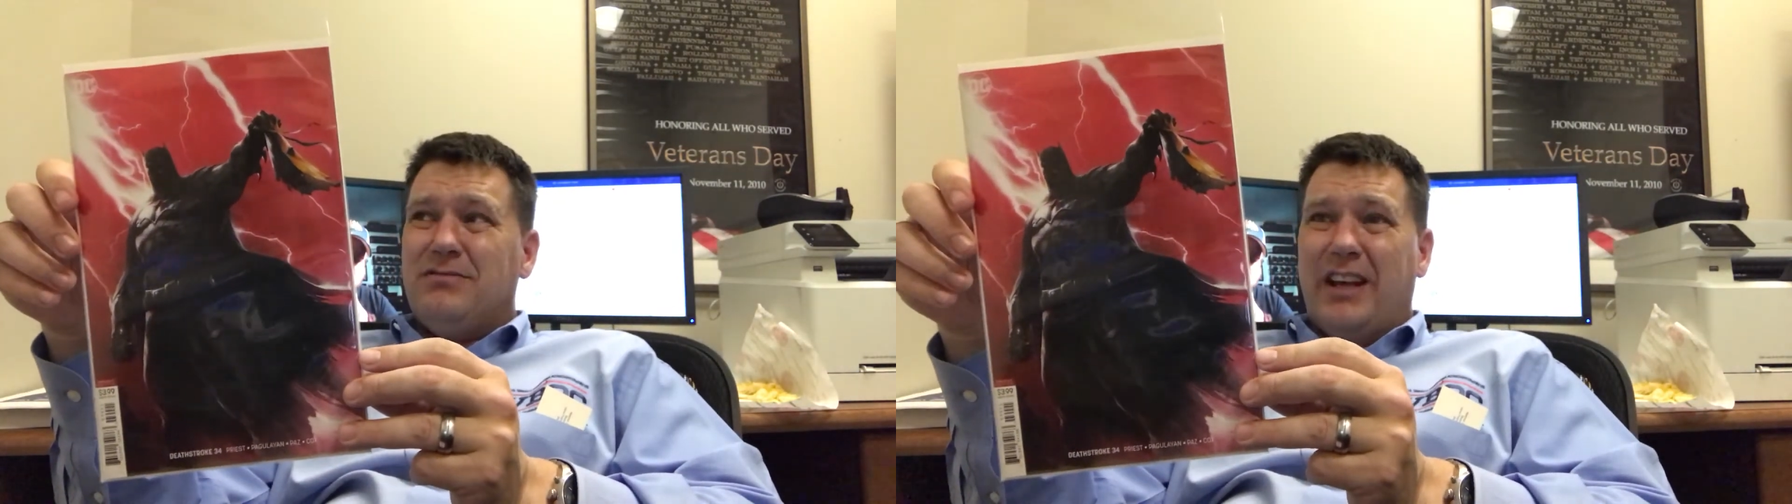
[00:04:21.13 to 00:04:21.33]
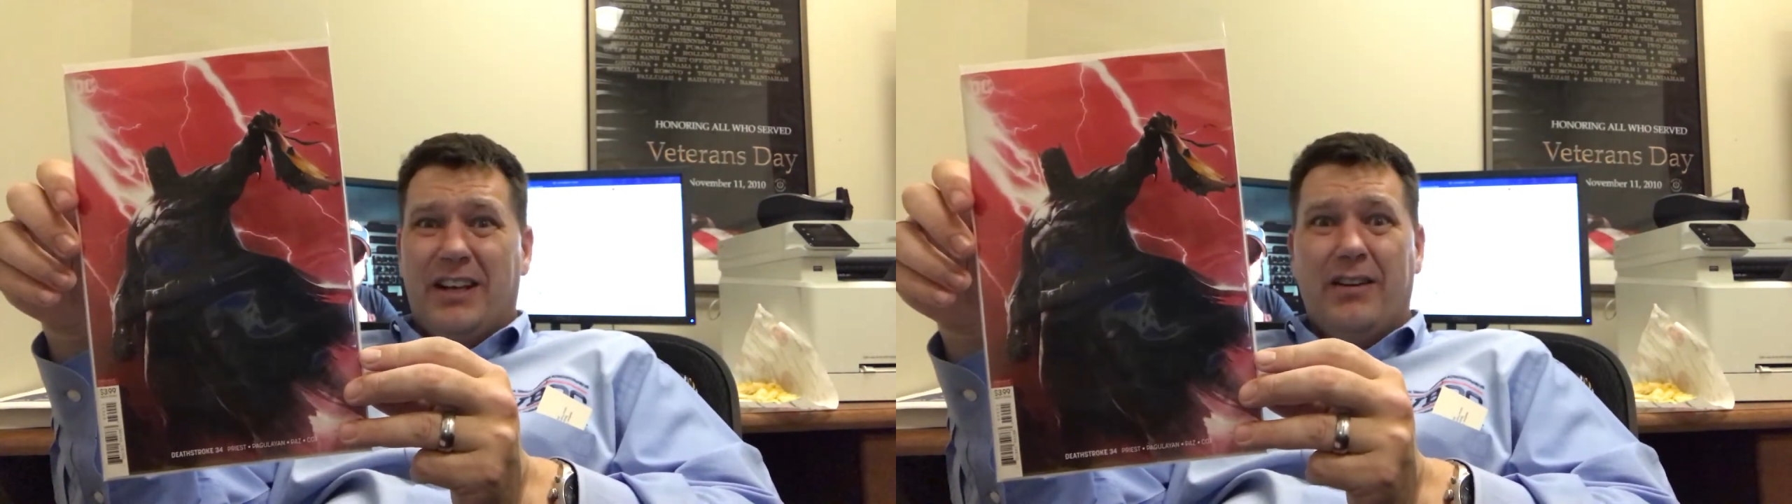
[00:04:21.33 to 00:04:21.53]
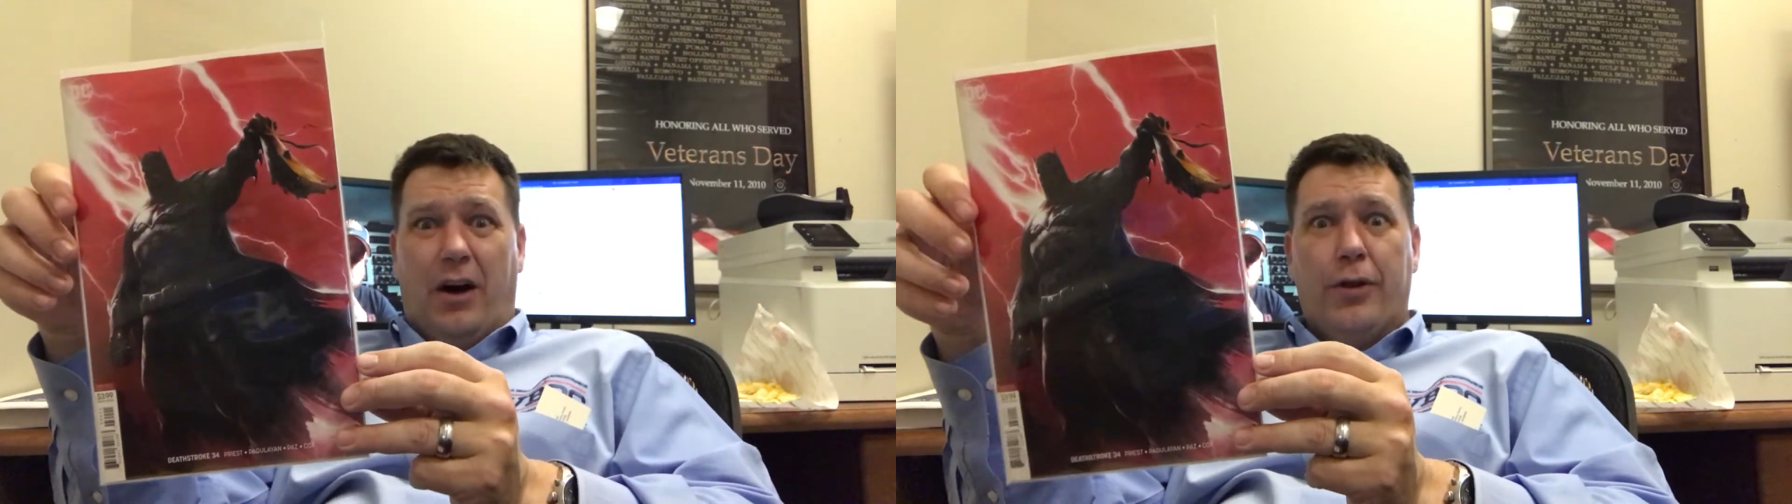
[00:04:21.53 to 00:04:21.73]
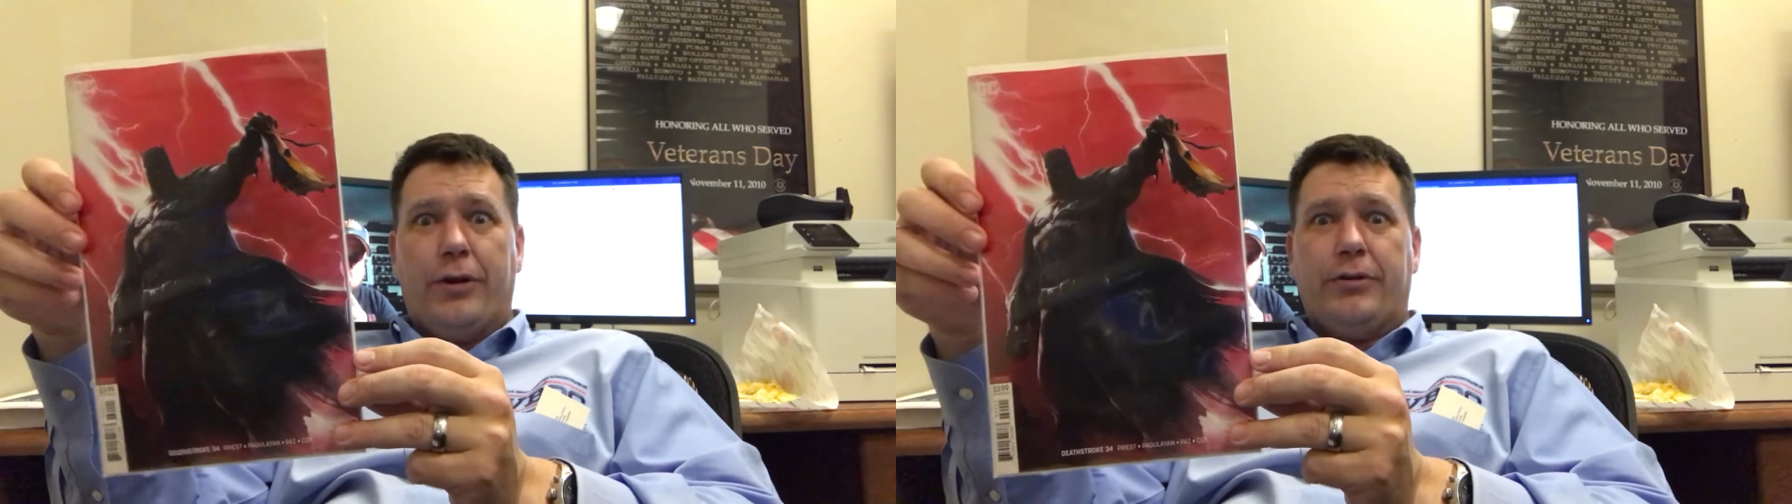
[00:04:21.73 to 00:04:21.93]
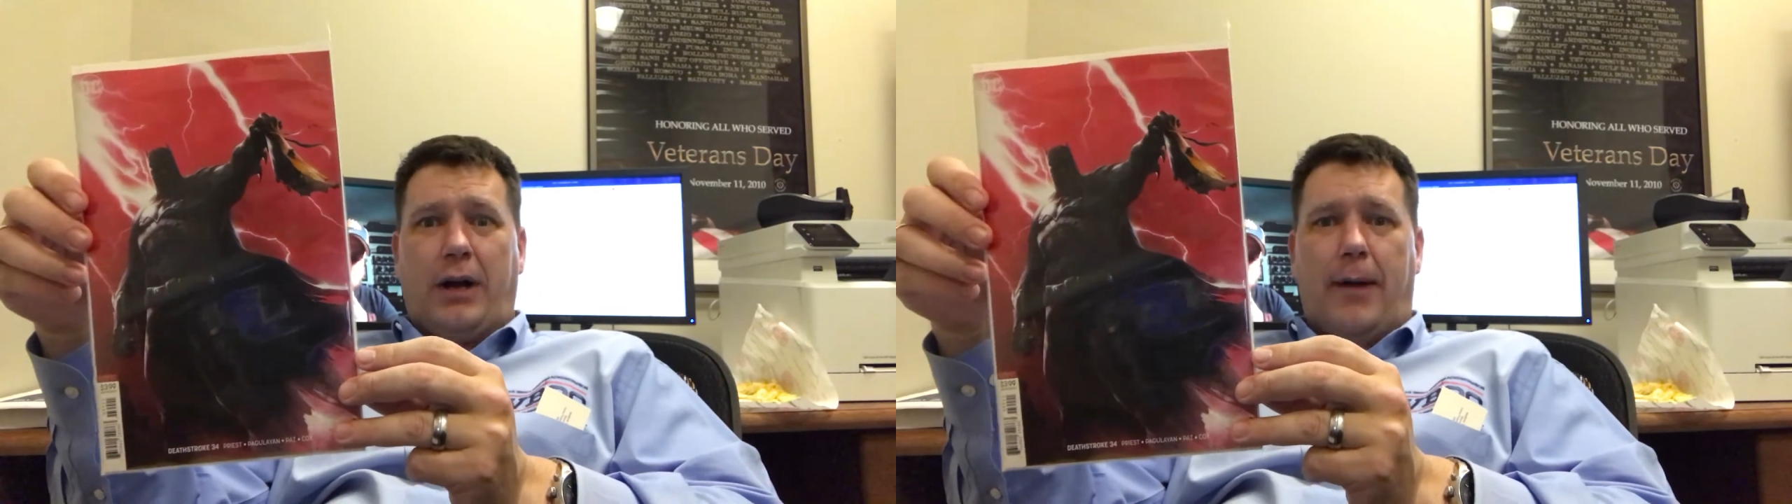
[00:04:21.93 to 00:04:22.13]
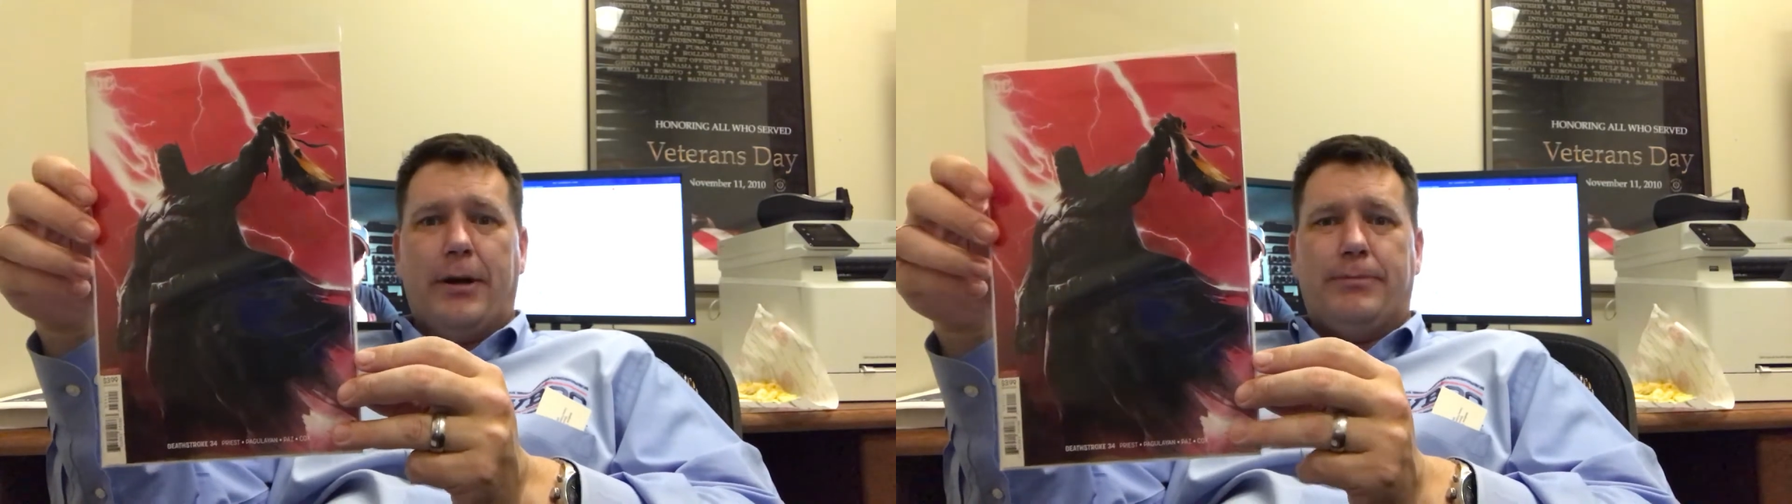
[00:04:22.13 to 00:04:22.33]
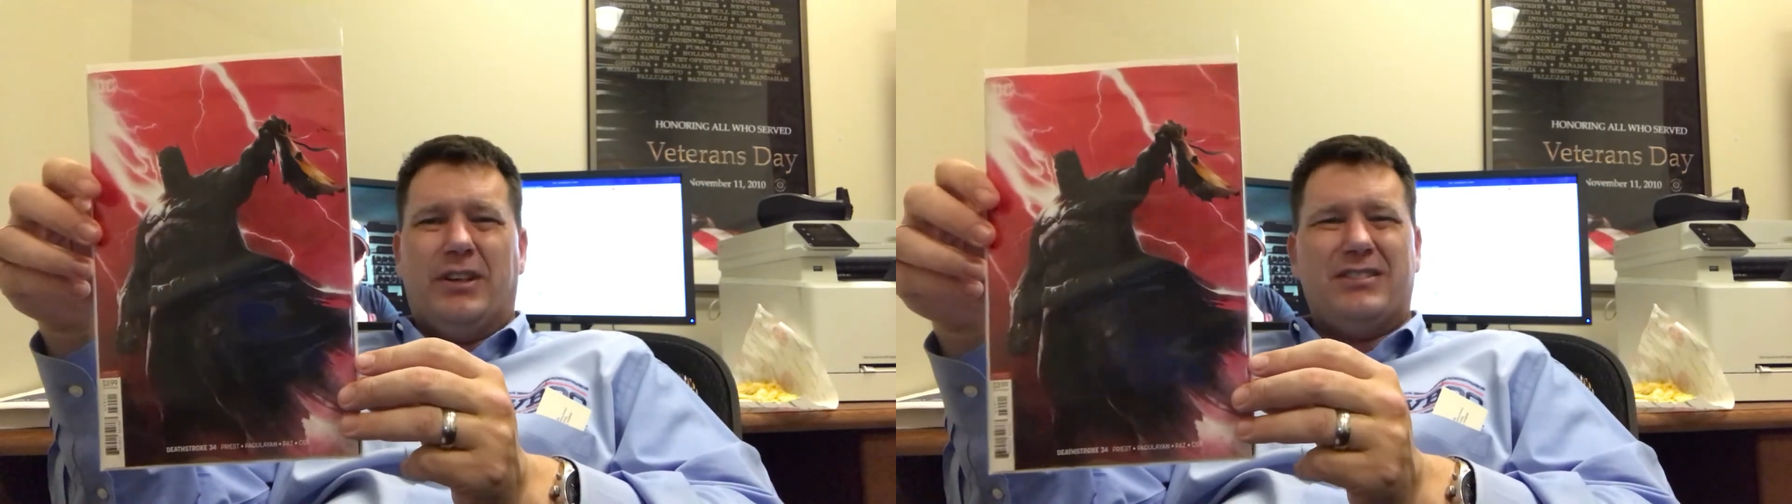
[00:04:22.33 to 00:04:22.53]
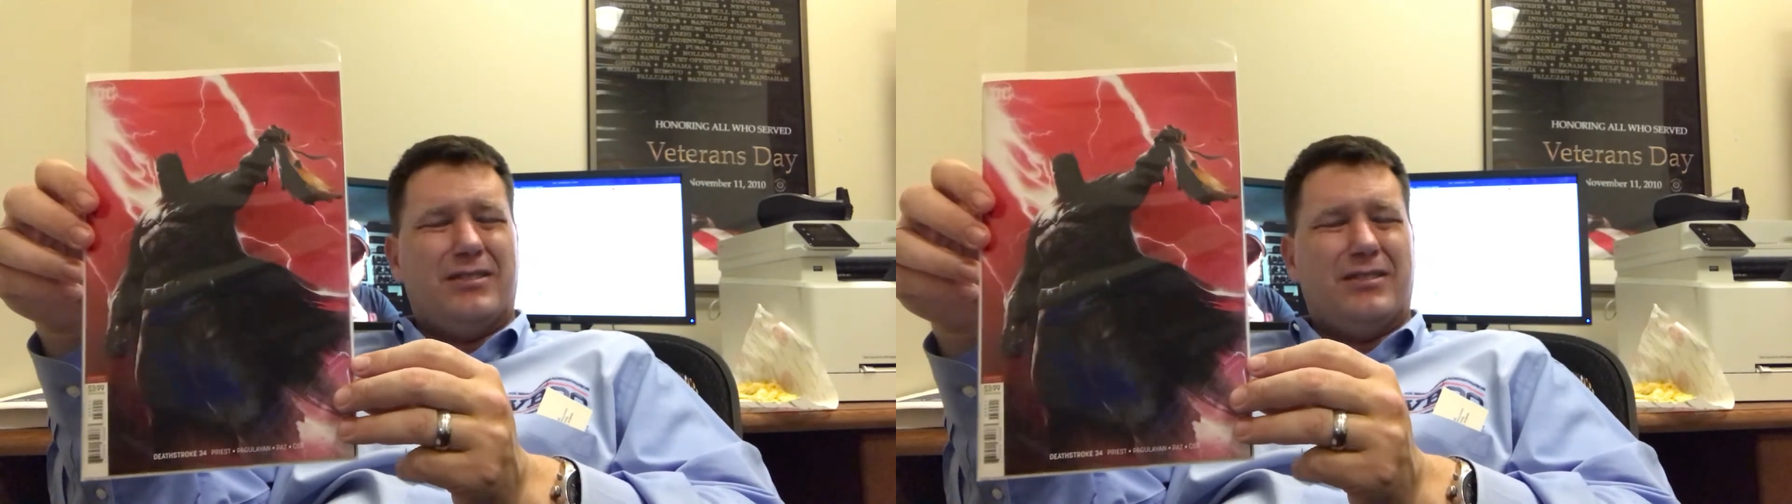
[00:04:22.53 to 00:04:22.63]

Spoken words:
in other comic books.